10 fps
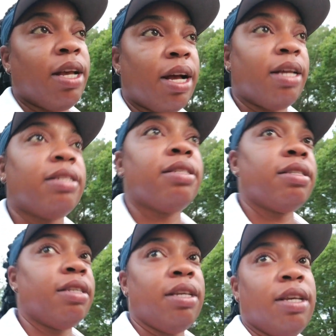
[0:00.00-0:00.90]
because
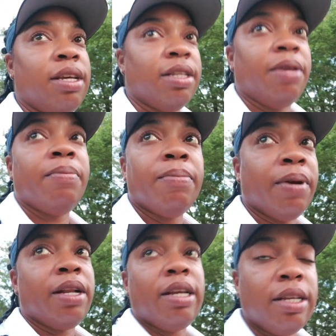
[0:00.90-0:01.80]
people
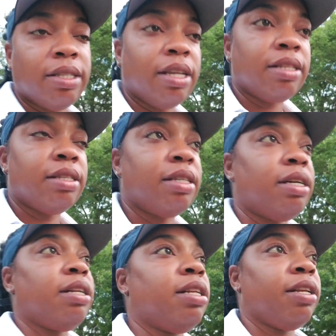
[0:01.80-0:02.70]
are not easy to
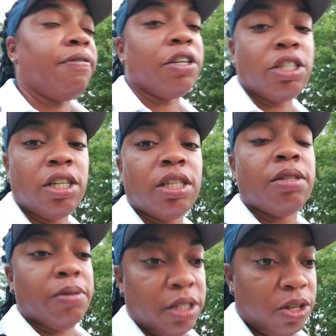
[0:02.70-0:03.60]
tell. If you shit,
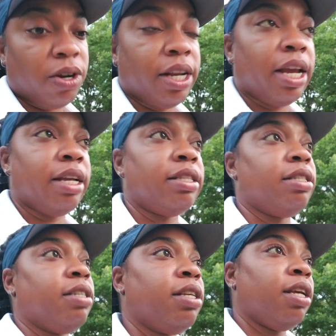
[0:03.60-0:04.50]
it's don't in
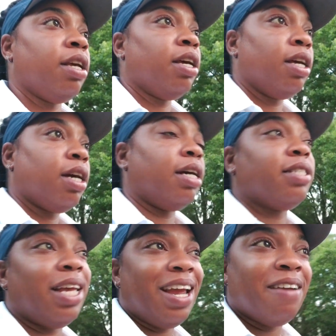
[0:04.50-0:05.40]
it, because
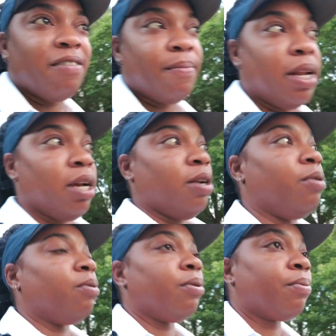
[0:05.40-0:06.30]
everybody gonna
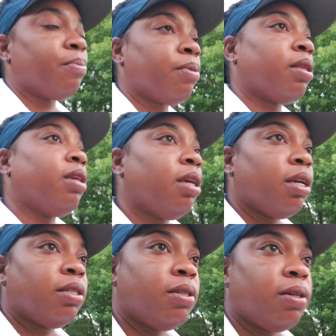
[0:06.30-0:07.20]
know.
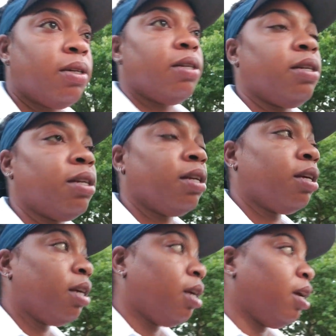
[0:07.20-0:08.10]
So
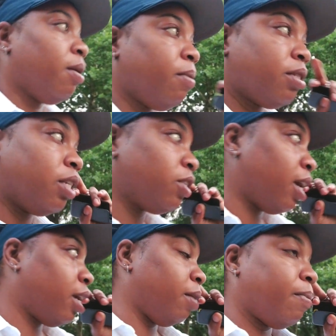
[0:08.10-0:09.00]
let's try
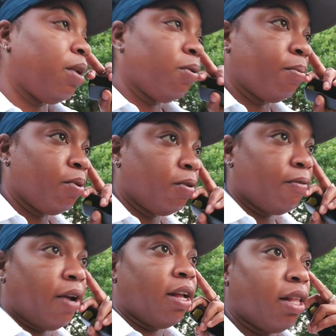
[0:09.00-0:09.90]
to keep a low
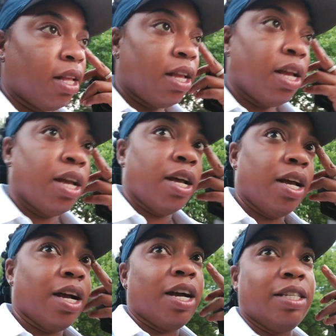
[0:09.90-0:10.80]
profile,
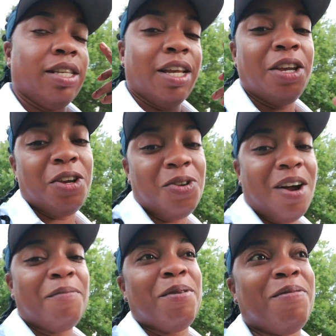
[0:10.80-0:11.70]
because
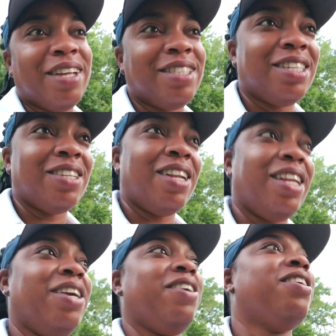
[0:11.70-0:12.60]
I've been venting on
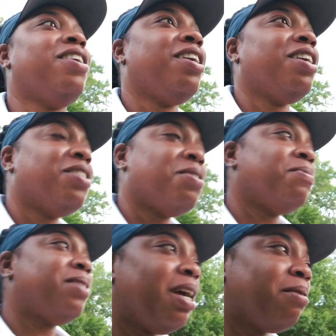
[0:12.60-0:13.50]
here
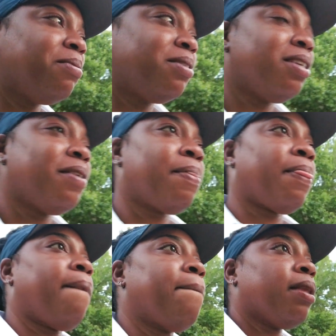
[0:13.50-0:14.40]
sometimes,
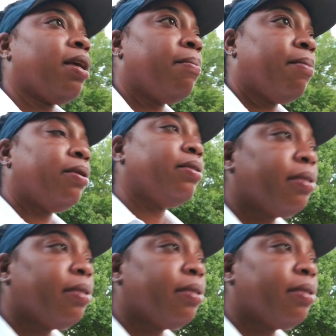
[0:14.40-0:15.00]
but